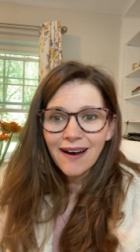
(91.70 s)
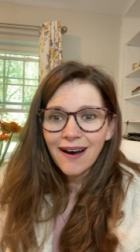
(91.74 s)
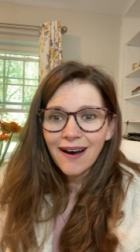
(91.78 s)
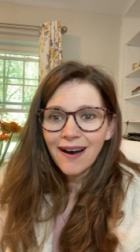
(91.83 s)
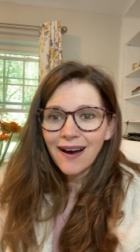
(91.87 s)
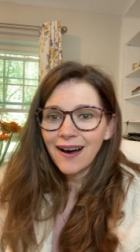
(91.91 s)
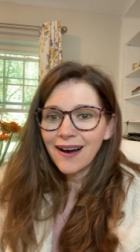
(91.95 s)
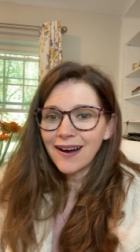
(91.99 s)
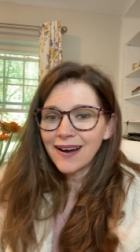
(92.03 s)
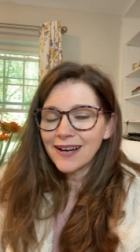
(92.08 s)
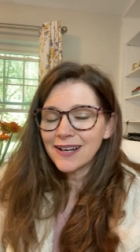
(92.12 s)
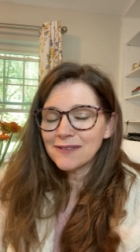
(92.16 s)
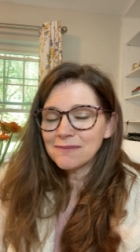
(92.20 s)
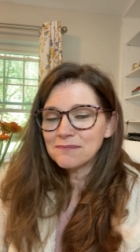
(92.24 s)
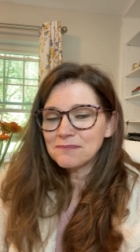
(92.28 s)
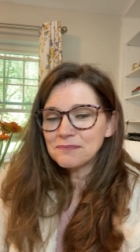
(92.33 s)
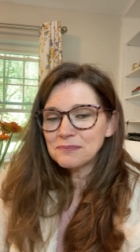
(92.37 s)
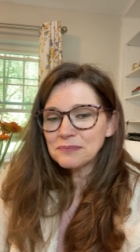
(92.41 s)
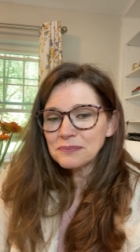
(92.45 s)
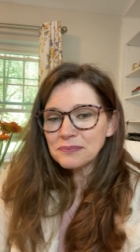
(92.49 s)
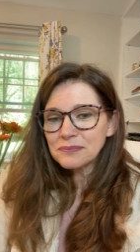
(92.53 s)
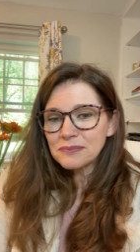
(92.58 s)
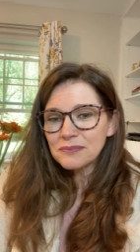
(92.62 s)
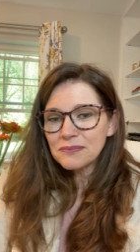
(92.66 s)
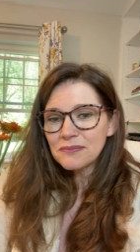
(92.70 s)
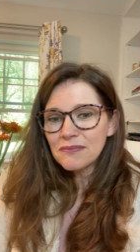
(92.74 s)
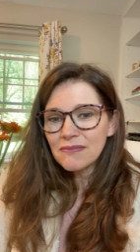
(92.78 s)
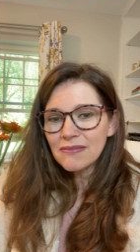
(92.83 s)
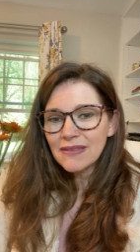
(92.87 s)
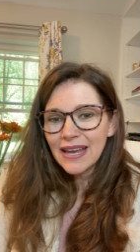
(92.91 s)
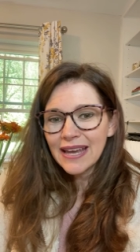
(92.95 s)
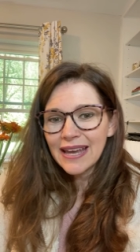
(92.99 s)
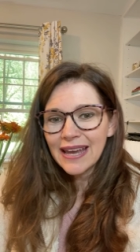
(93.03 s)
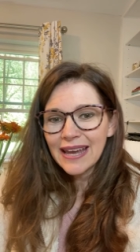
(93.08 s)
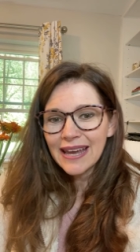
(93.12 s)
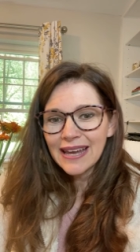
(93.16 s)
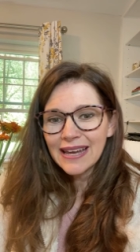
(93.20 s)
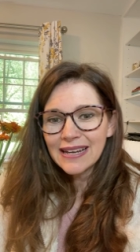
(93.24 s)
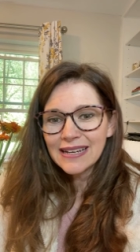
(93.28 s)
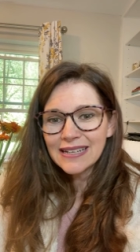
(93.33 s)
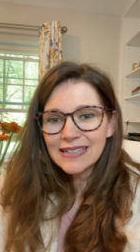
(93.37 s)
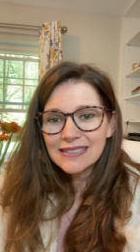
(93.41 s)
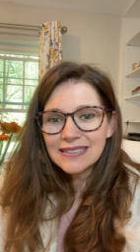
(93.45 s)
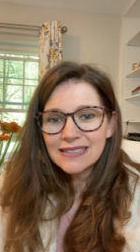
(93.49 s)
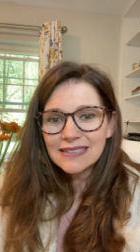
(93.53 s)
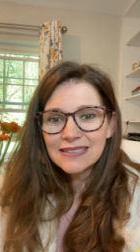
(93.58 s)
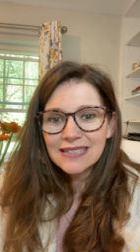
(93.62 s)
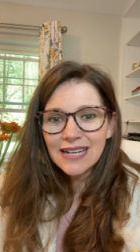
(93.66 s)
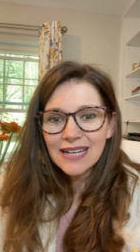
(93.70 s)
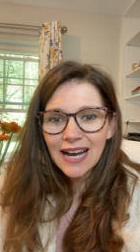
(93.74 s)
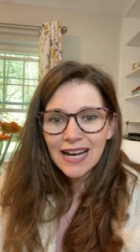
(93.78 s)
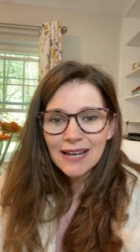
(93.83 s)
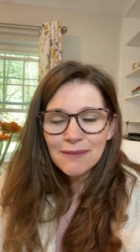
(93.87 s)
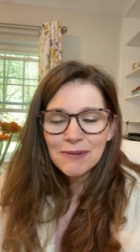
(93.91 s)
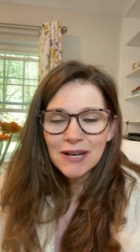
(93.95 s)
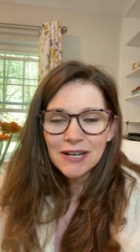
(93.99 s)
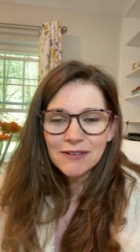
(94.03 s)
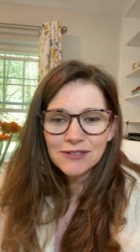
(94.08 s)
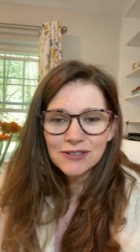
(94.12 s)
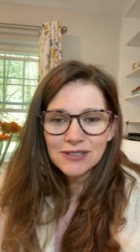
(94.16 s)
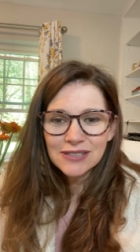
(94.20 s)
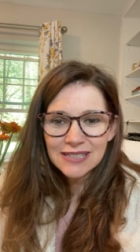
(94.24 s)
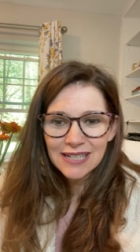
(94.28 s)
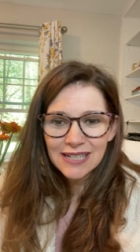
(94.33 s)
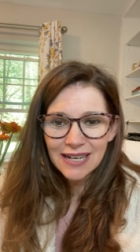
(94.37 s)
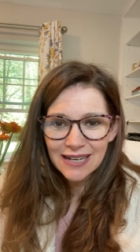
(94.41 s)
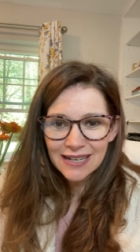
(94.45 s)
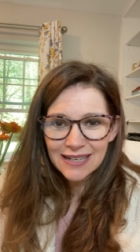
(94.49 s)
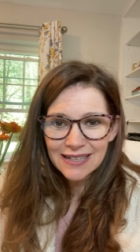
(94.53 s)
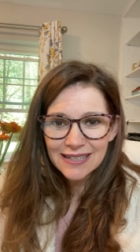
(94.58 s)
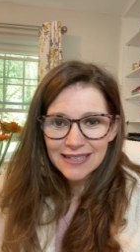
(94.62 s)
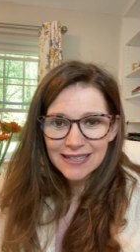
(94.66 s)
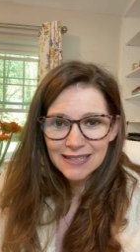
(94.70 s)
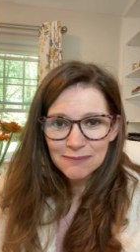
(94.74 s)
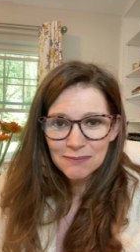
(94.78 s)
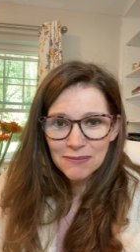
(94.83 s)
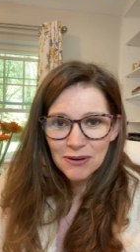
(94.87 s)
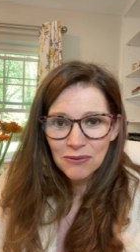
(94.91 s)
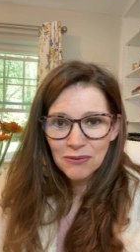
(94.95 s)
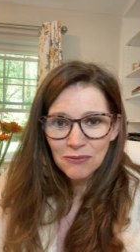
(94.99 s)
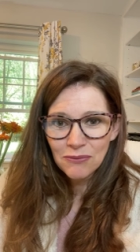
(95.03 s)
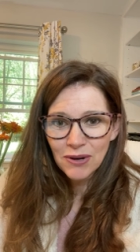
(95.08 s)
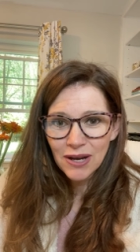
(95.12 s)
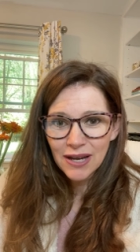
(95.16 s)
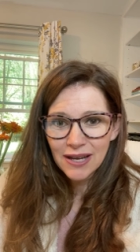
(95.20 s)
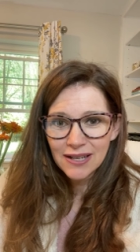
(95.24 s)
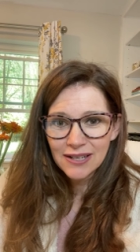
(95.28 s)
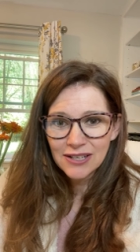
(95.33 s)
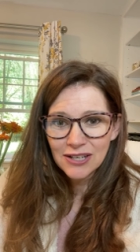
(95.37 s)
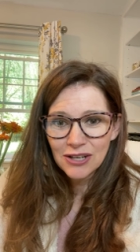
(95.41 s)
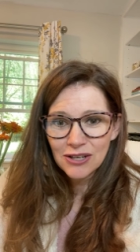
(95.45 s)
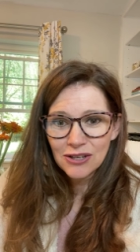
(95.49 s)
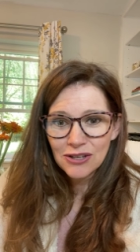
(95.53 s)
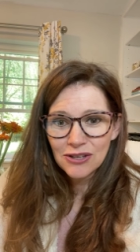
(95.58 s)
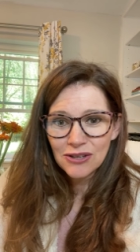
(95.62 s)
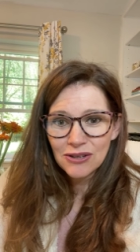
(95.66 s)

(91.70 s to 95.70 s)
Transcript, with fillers: Um, and time after time, when